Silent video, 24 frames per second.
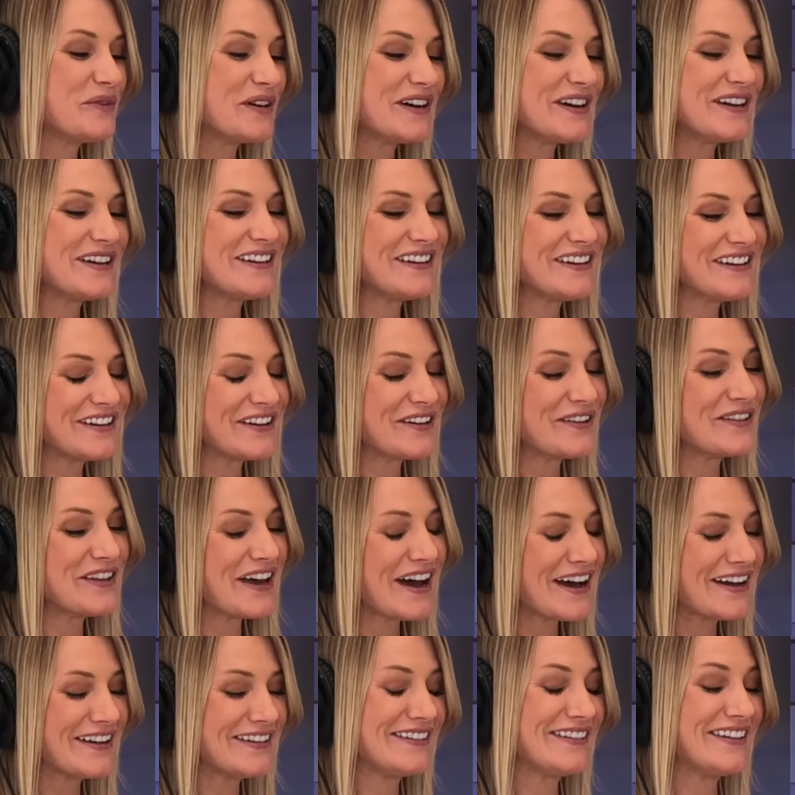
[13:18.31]
but
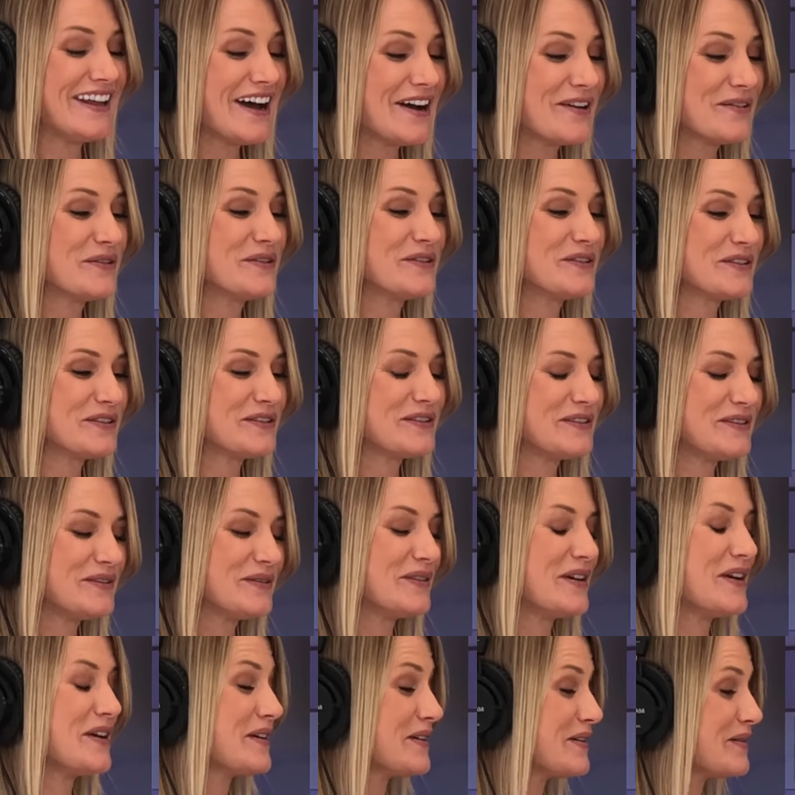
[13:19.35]
that was
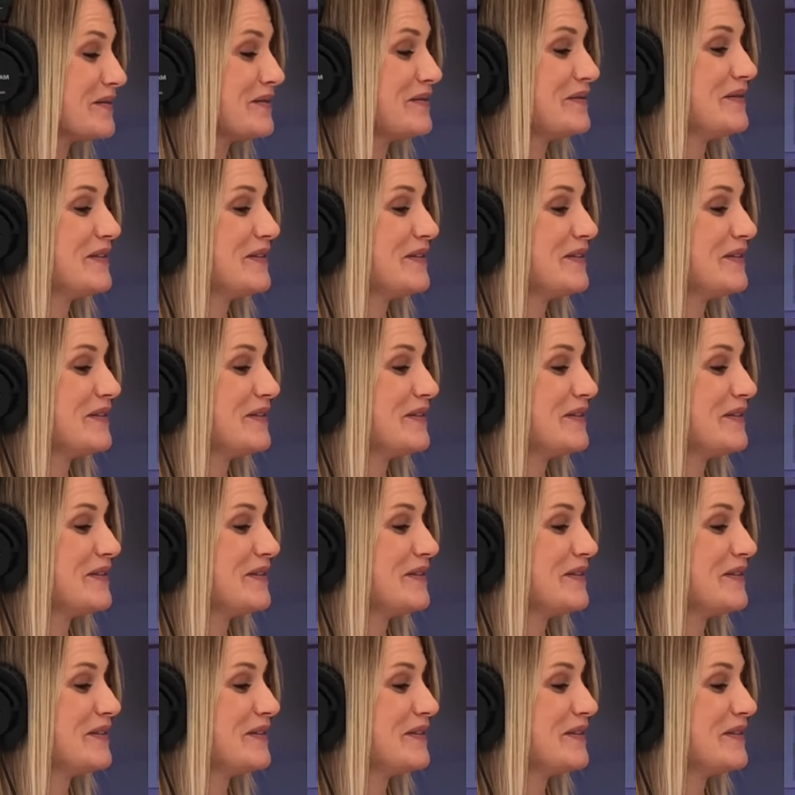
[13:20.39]
like